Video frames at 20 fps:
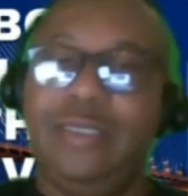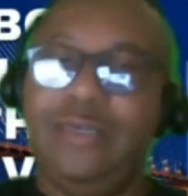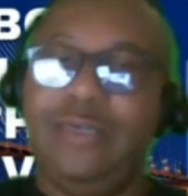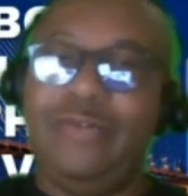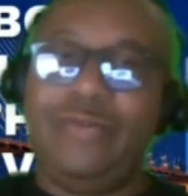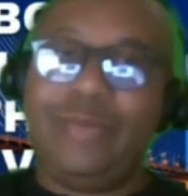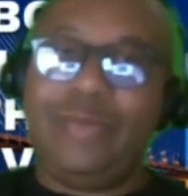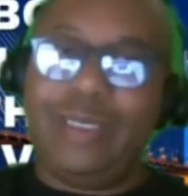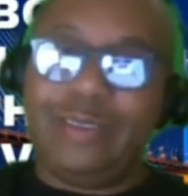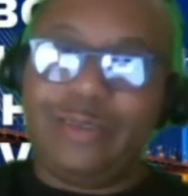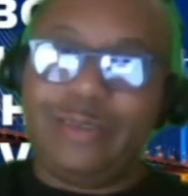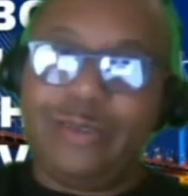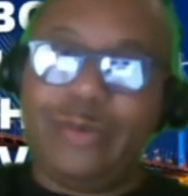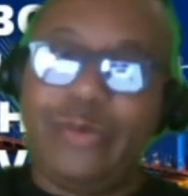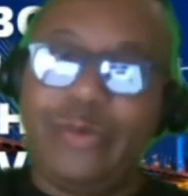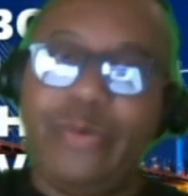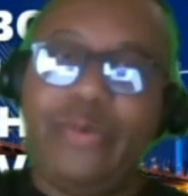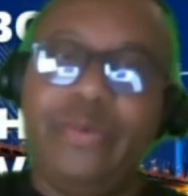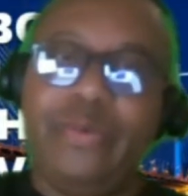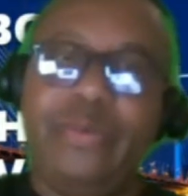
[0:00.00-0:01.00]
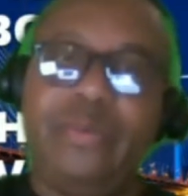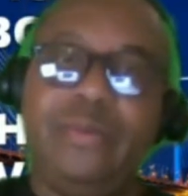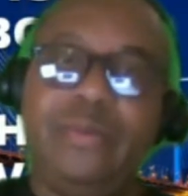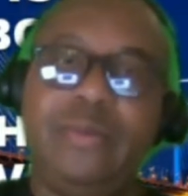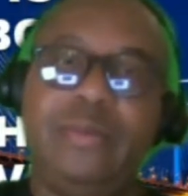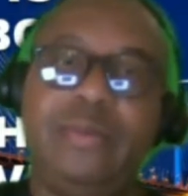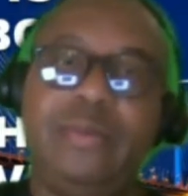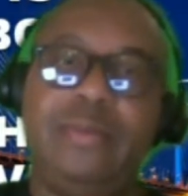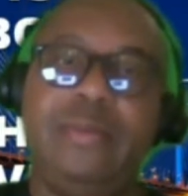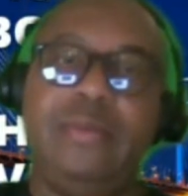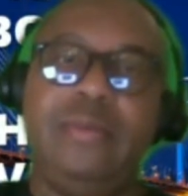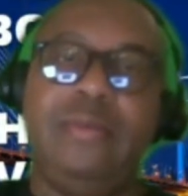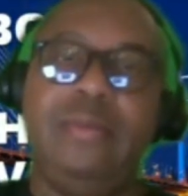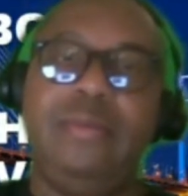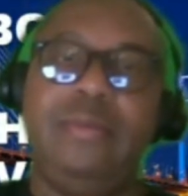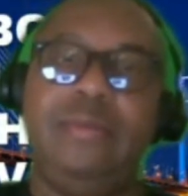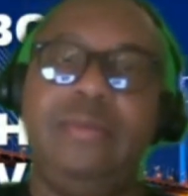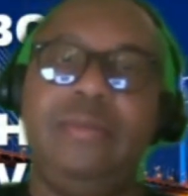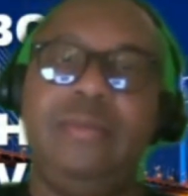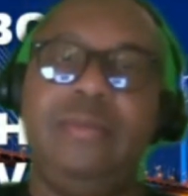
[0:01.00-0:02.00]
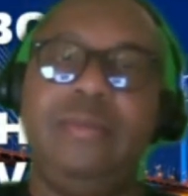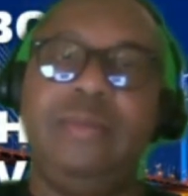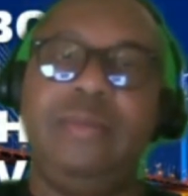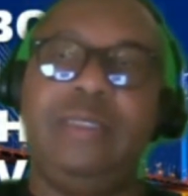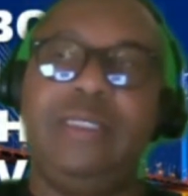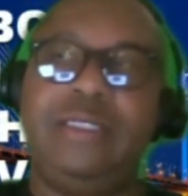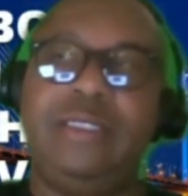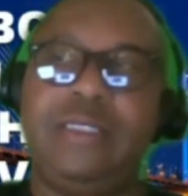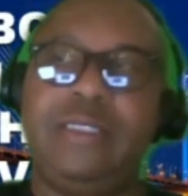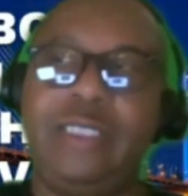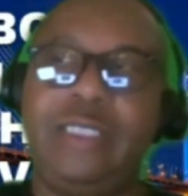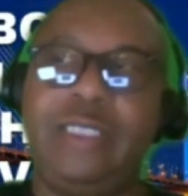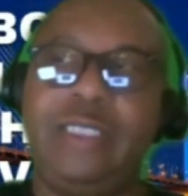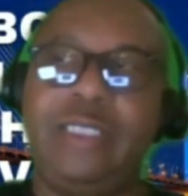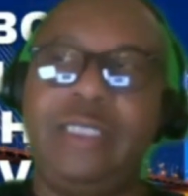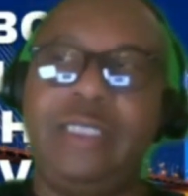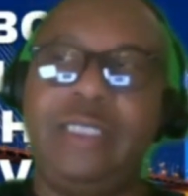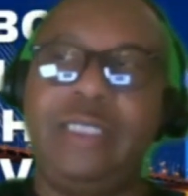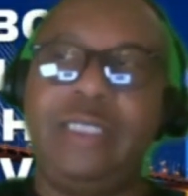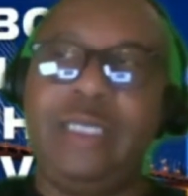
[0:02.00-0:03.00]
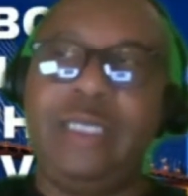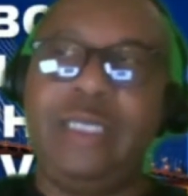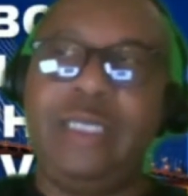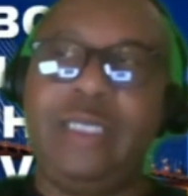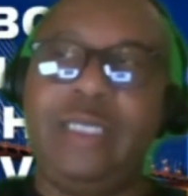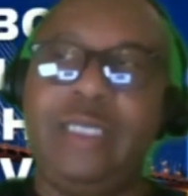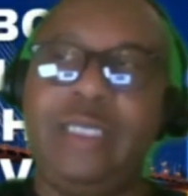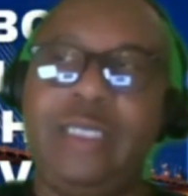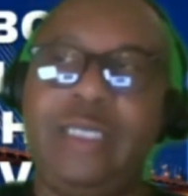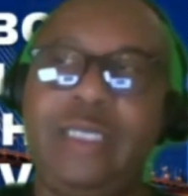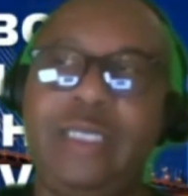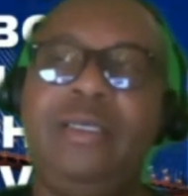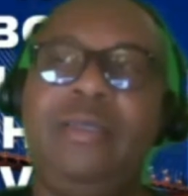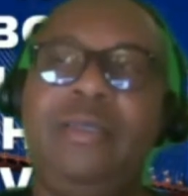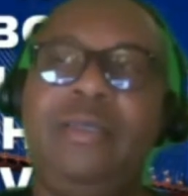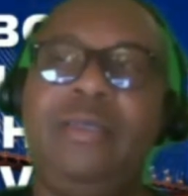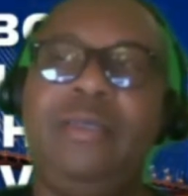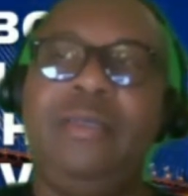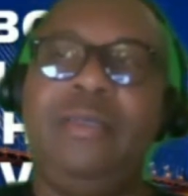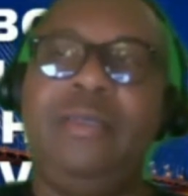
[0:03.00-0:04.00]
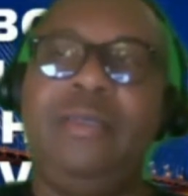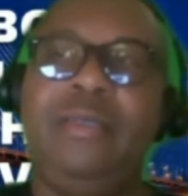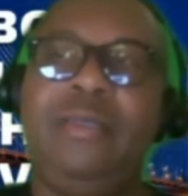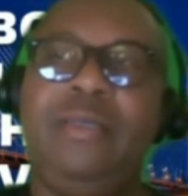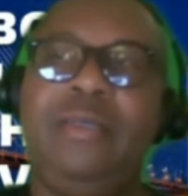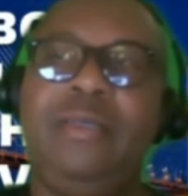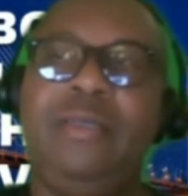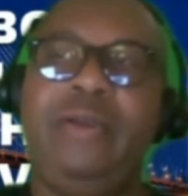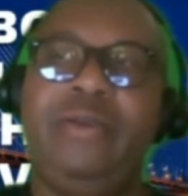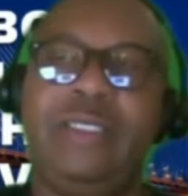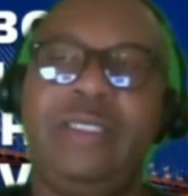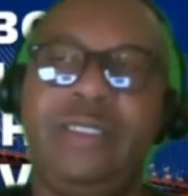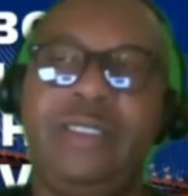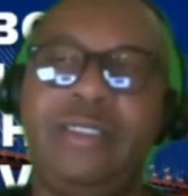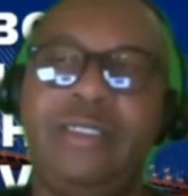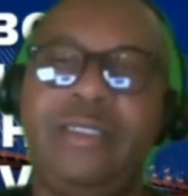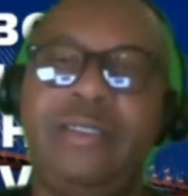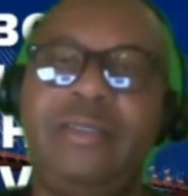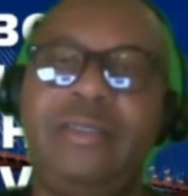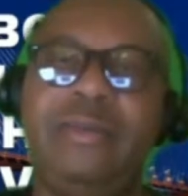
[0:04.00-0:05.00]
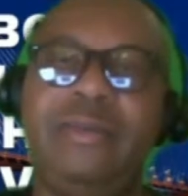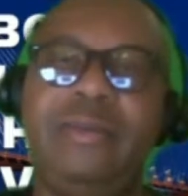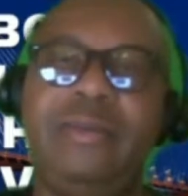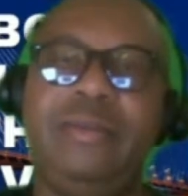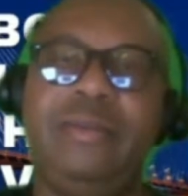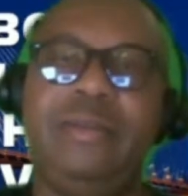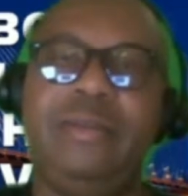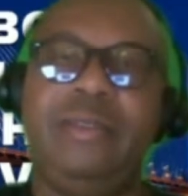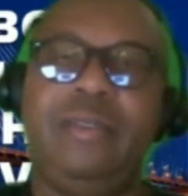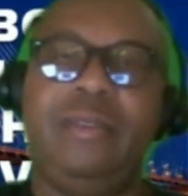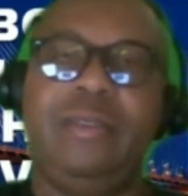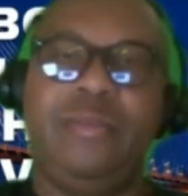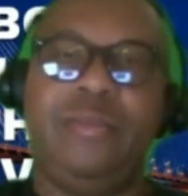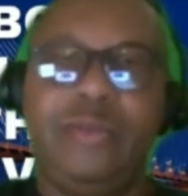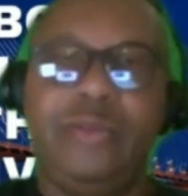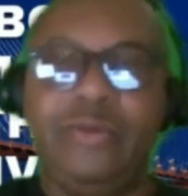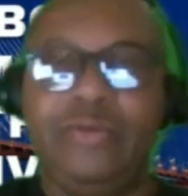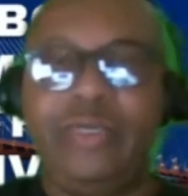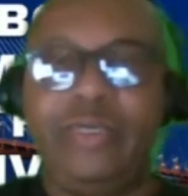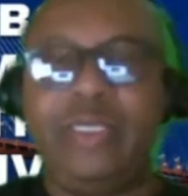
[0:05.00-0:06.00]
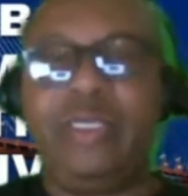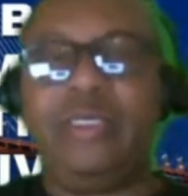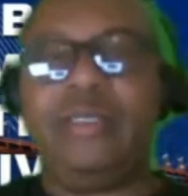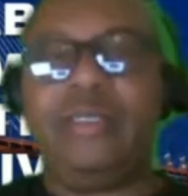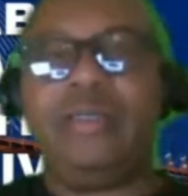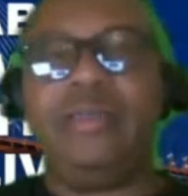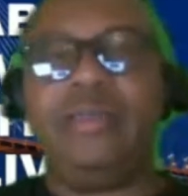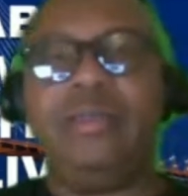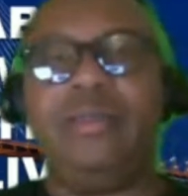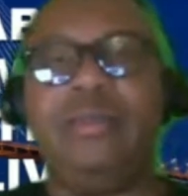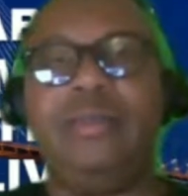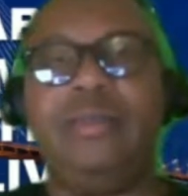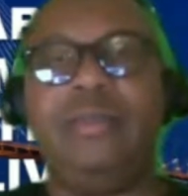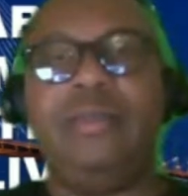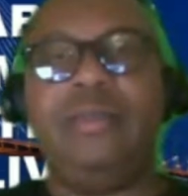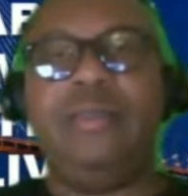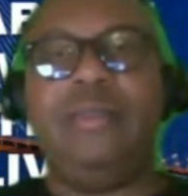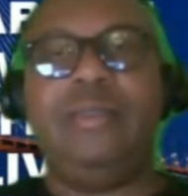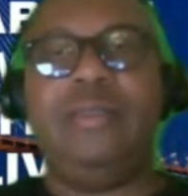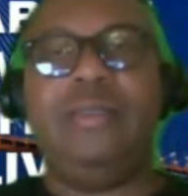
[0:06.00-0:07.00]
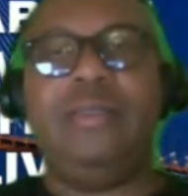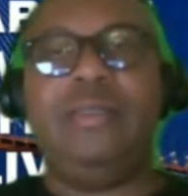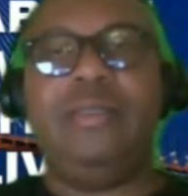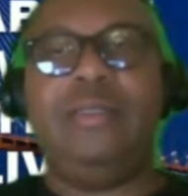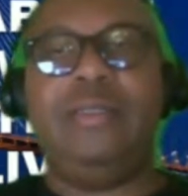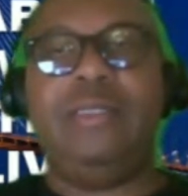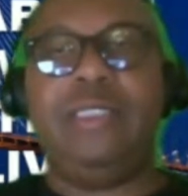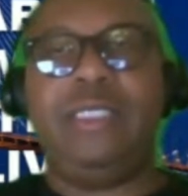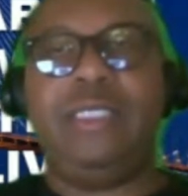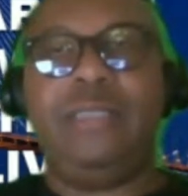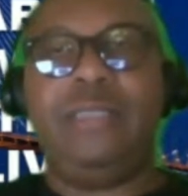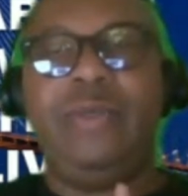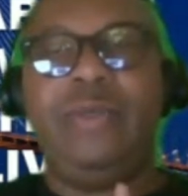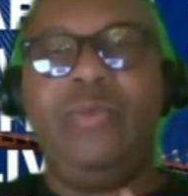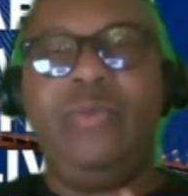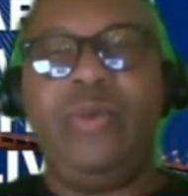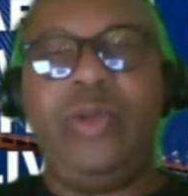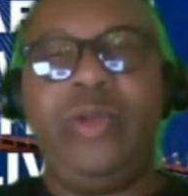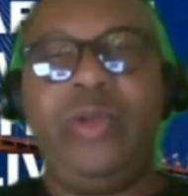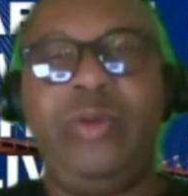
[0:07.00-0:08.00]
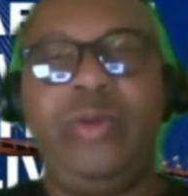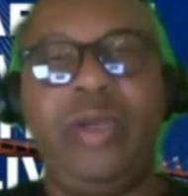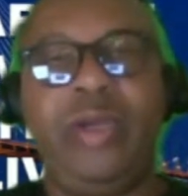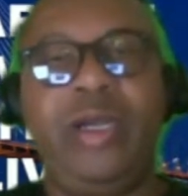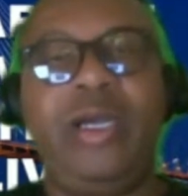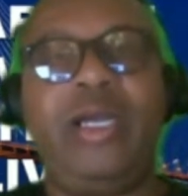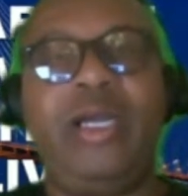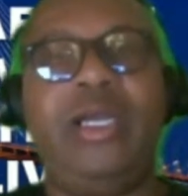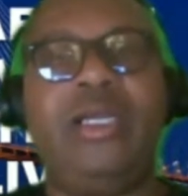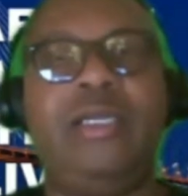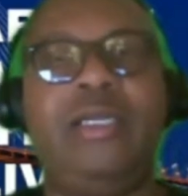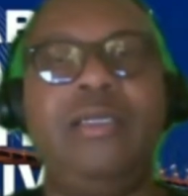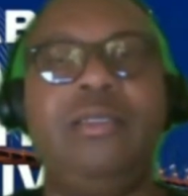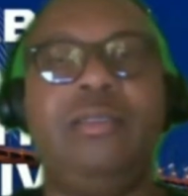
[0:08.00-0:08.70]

It's good for my soul to stay in that period of transition. Move in it. Celebrate where you are.